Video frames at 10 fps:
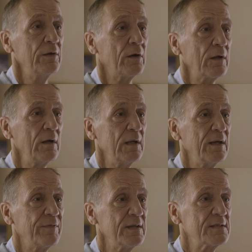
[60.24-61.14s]
Not only
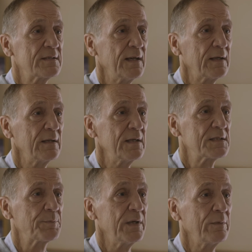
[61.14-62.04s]
have these
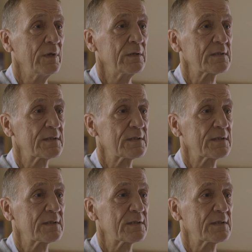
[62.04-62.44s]
techniques been well